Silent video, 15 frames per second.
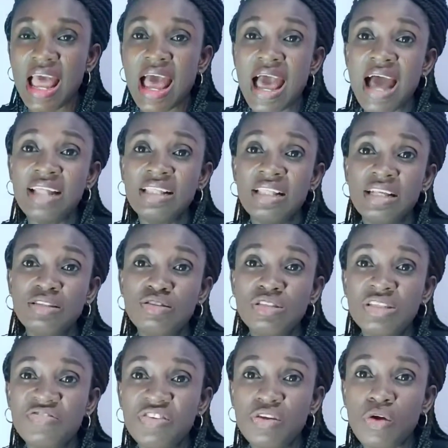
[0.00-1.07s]
I had a little
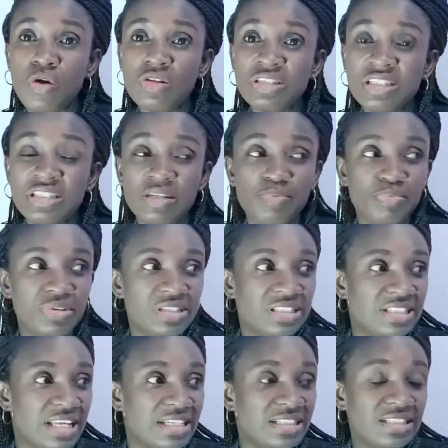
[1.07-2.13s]
difficulty
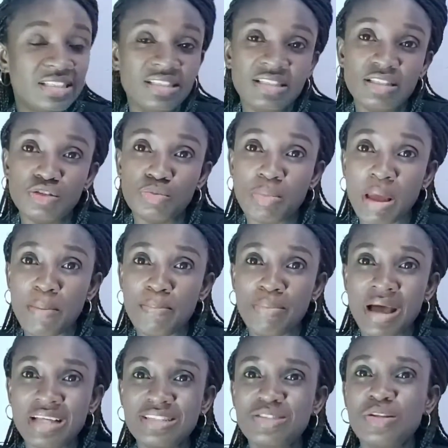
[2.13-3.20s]
presenting it to my
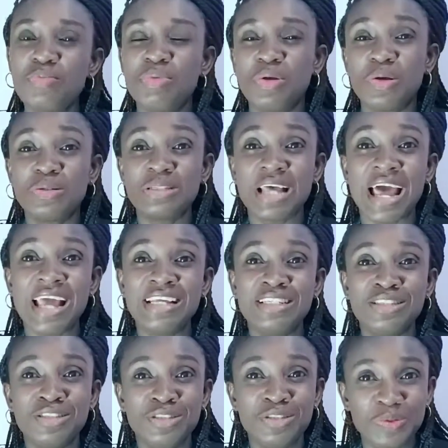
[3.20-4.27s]
pastor because I
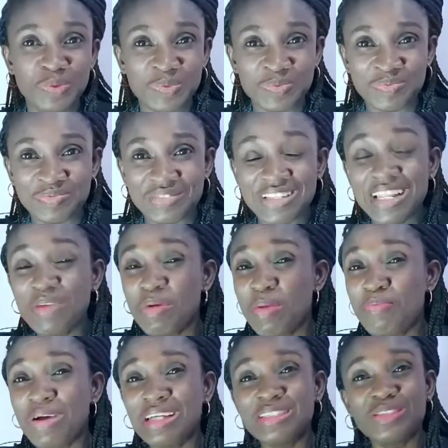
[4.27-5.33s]
knew my
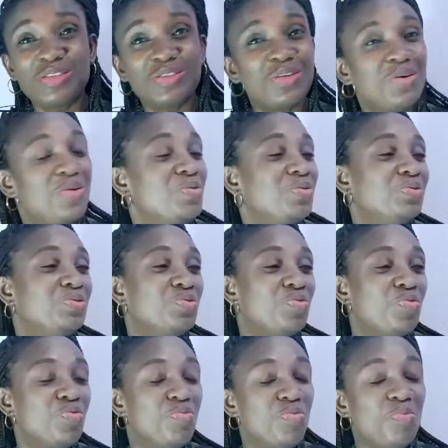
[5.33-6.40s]
pastor would
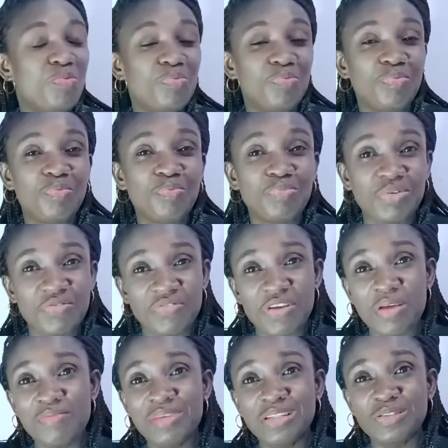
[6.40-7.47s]

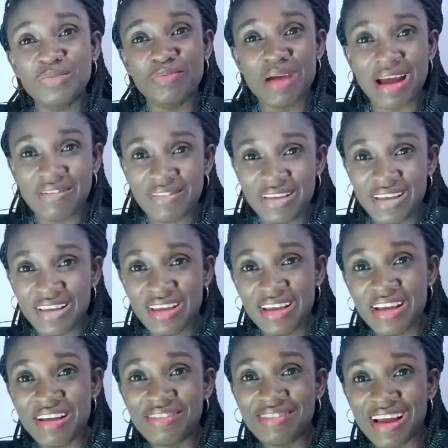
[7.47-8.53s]
prefer me to marry
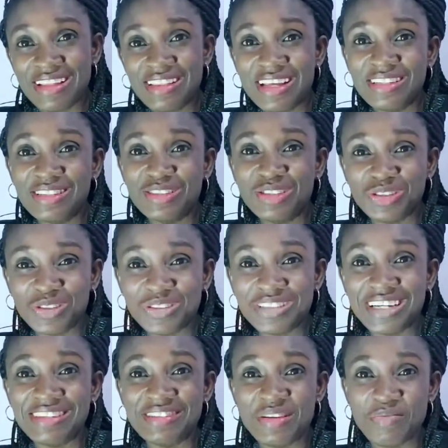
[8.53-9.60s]
right there in the church
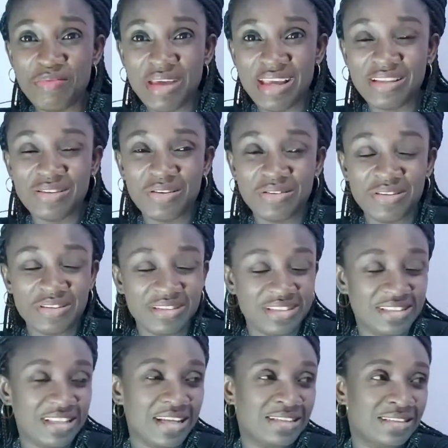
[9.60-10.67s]
and remain. You
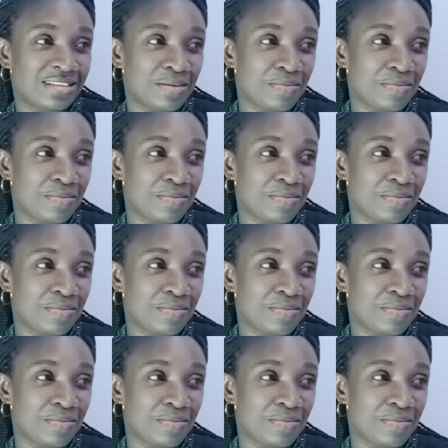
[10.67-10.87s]
understand?